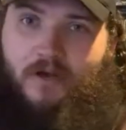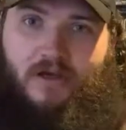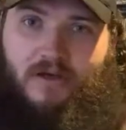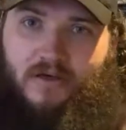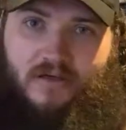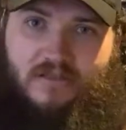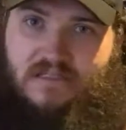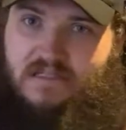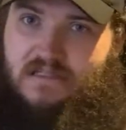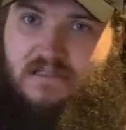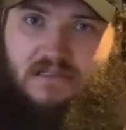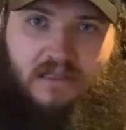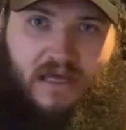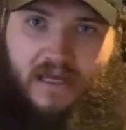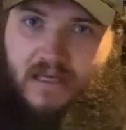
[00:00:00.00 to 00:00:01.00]
years,
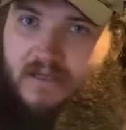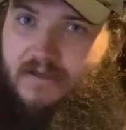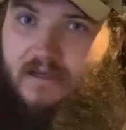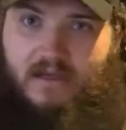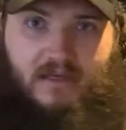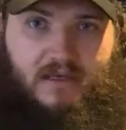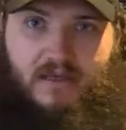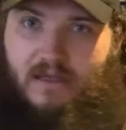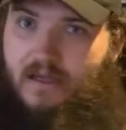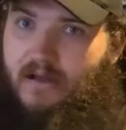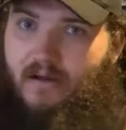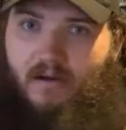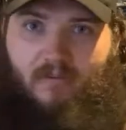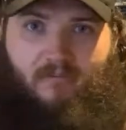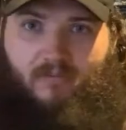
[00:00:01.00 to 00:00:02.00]
like
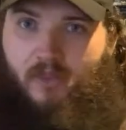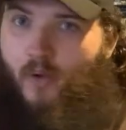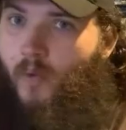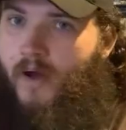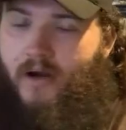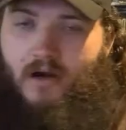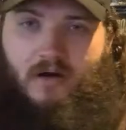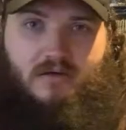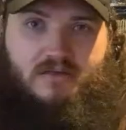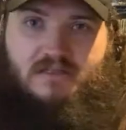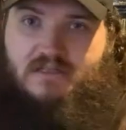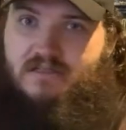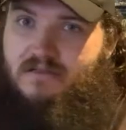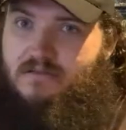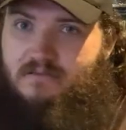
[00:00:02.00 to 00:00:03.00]
the
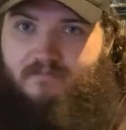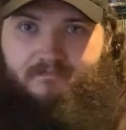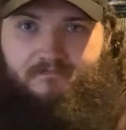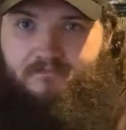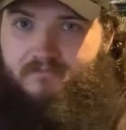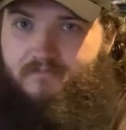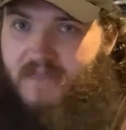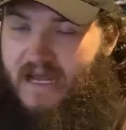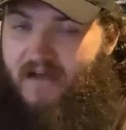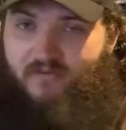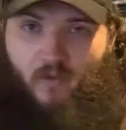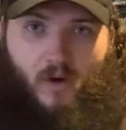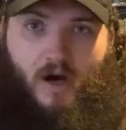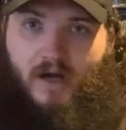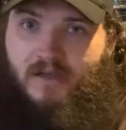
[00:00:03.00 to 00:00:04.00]
winners that have
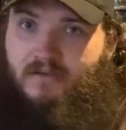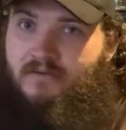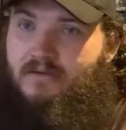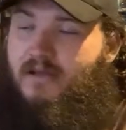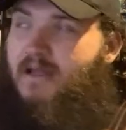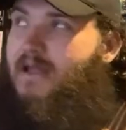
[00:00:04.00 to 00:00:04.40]
won,